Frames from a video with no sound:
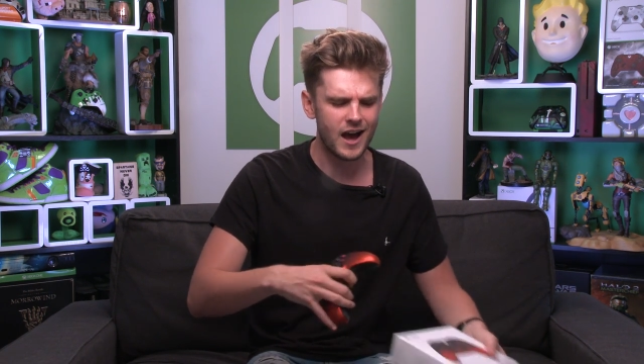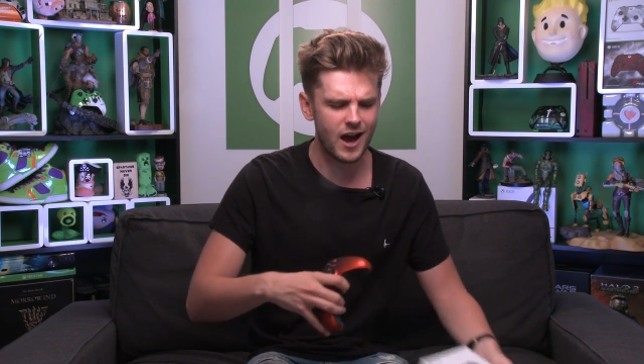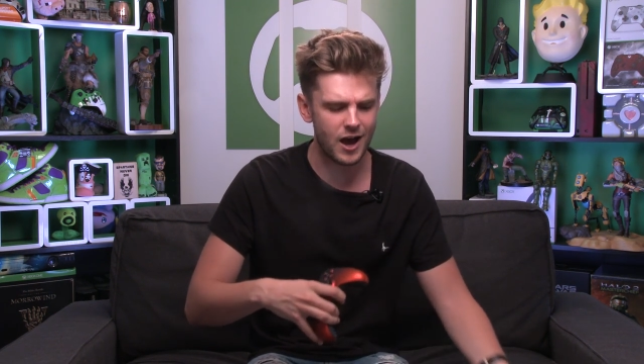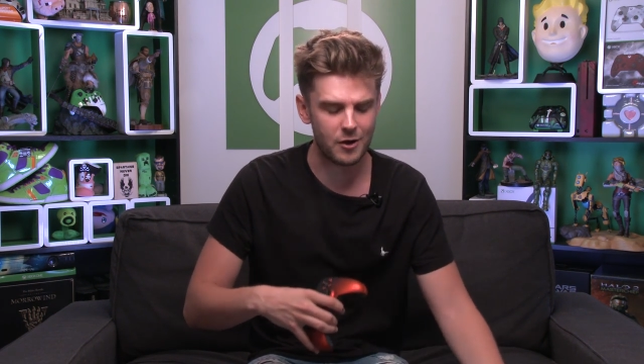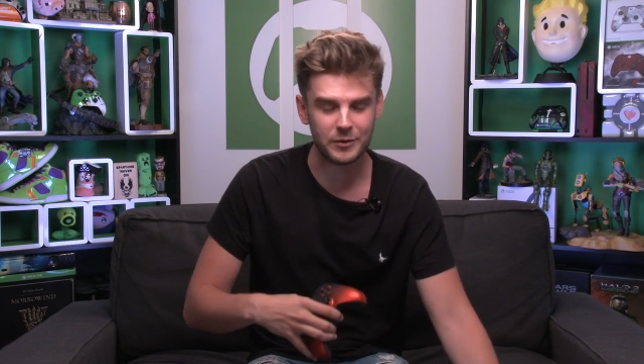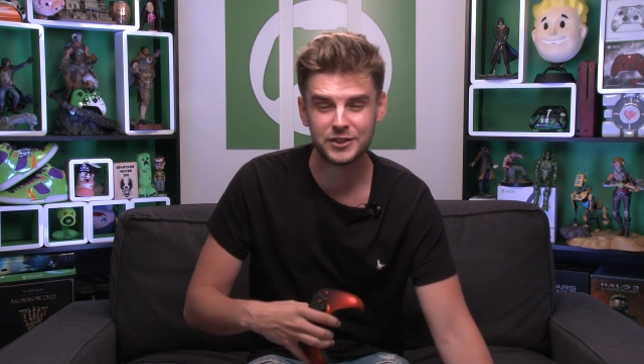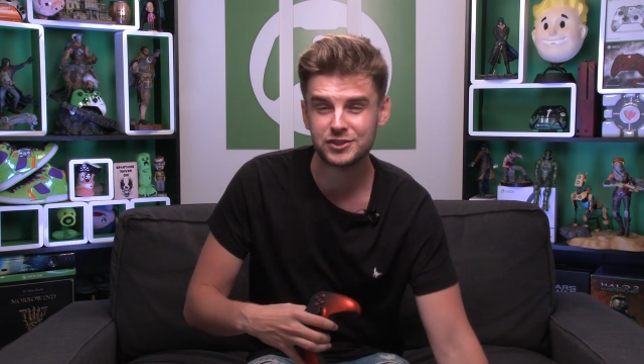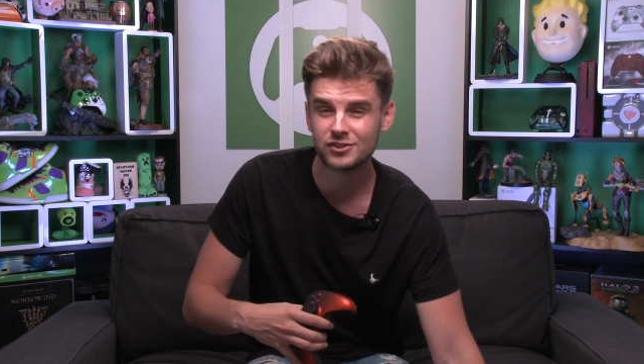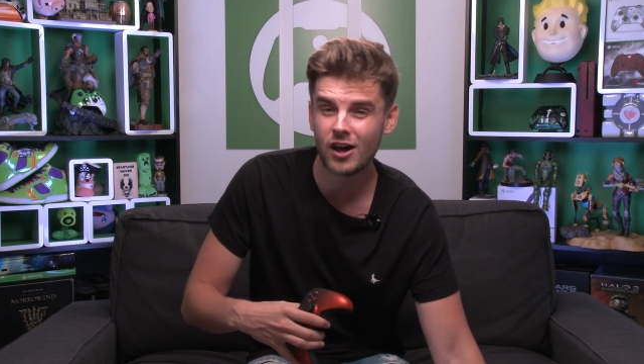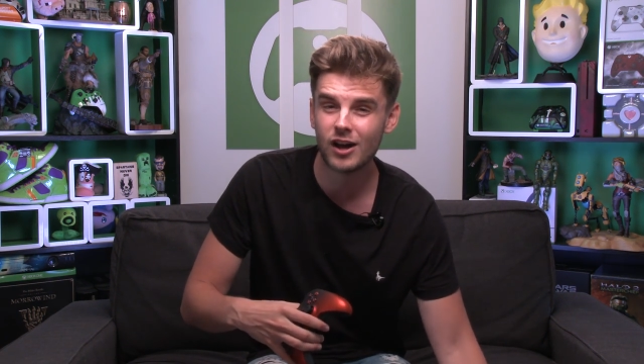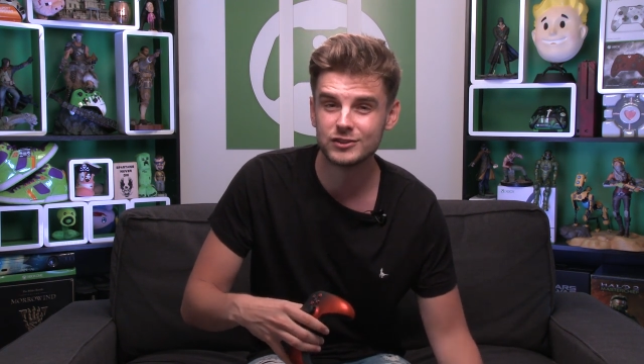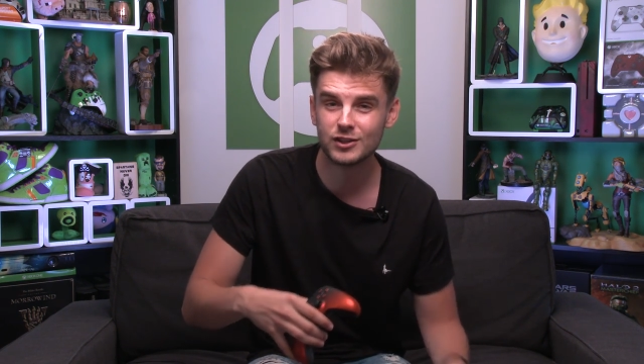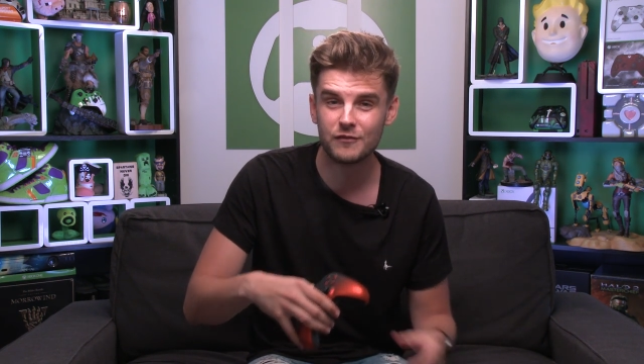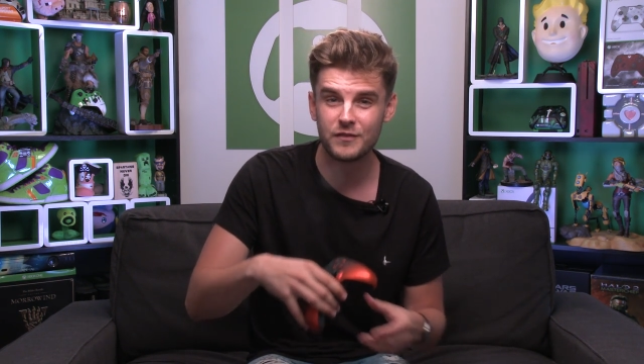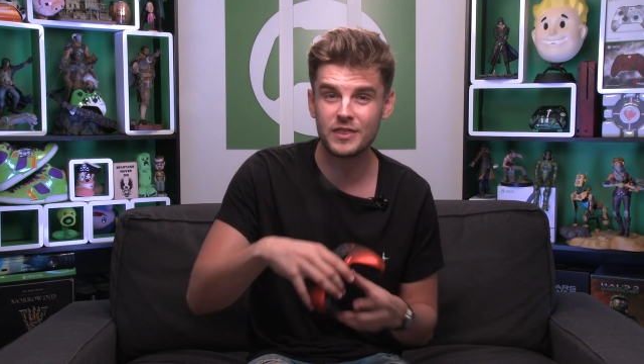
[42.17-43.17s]
uh, which
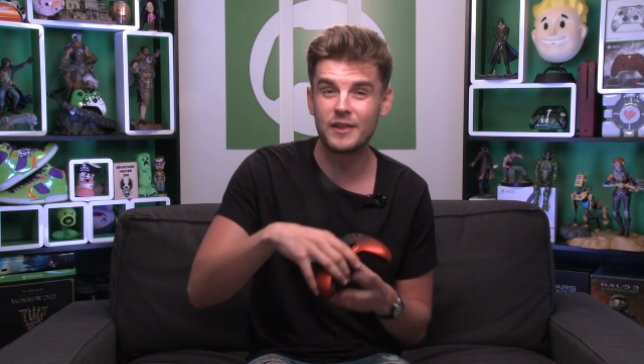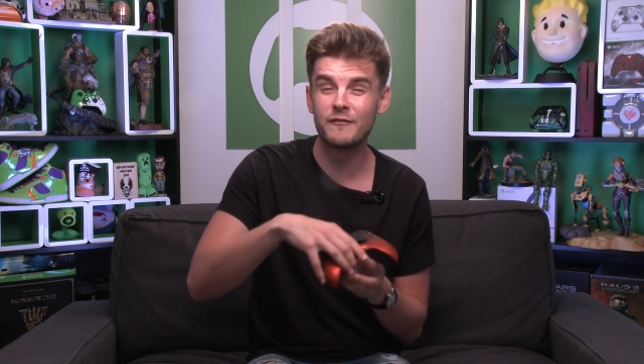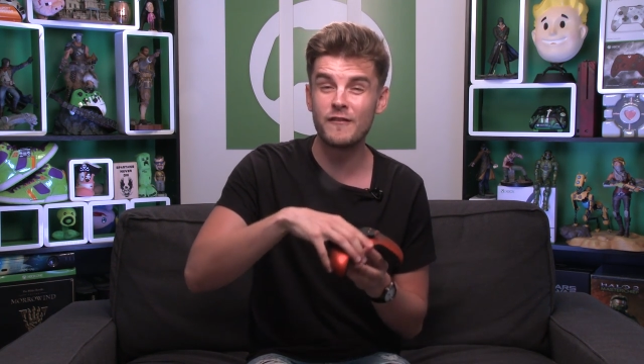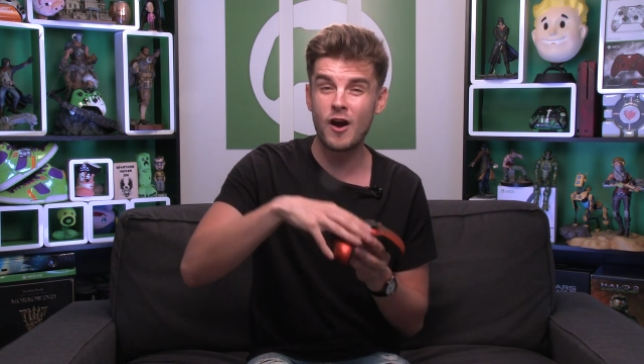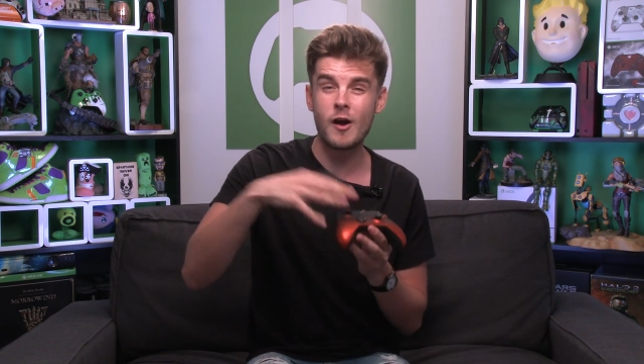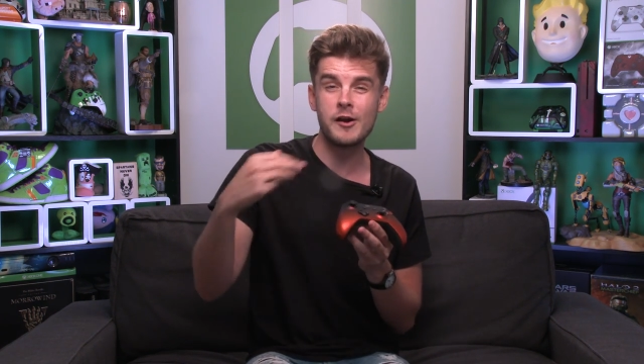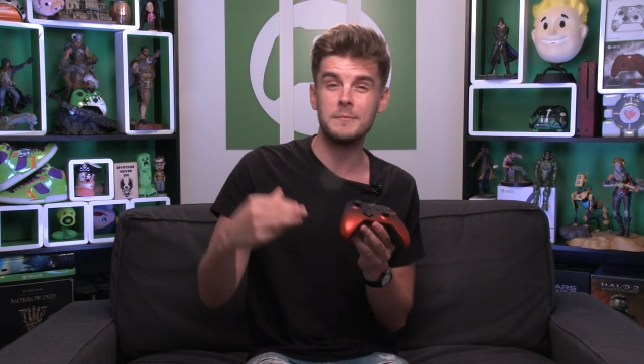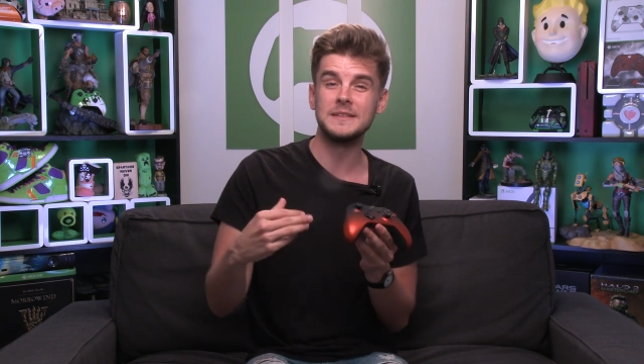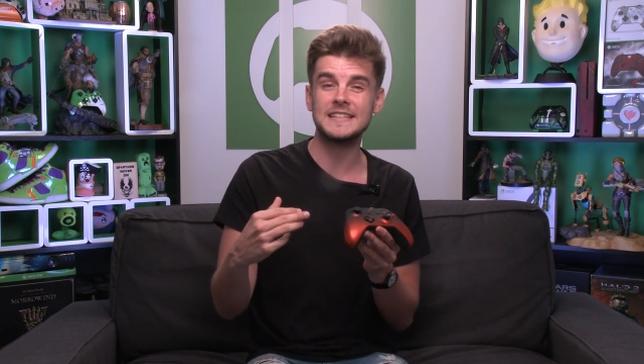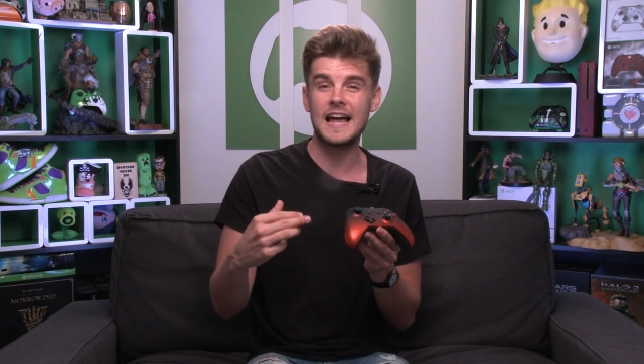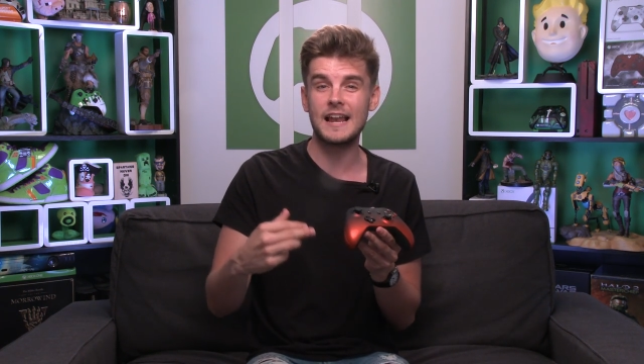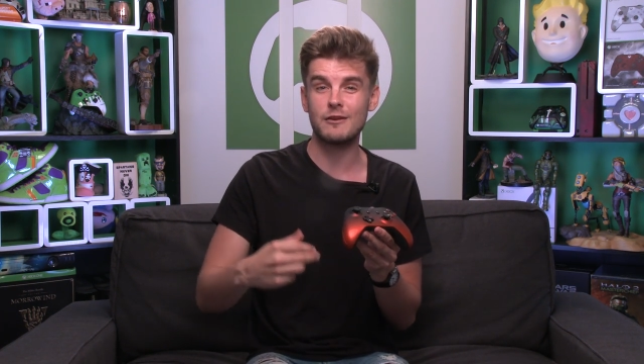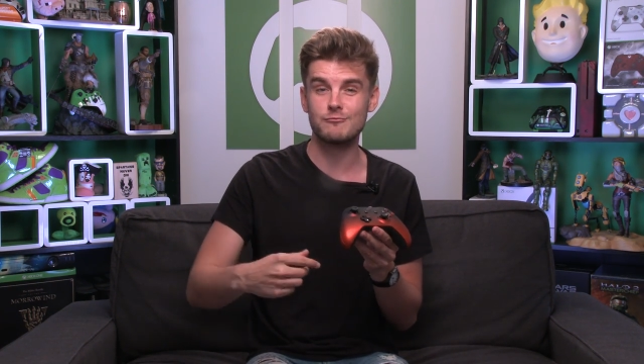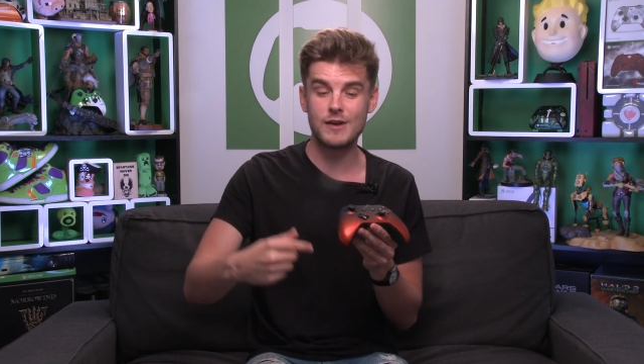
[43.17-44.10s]
starts off with the fiery metallic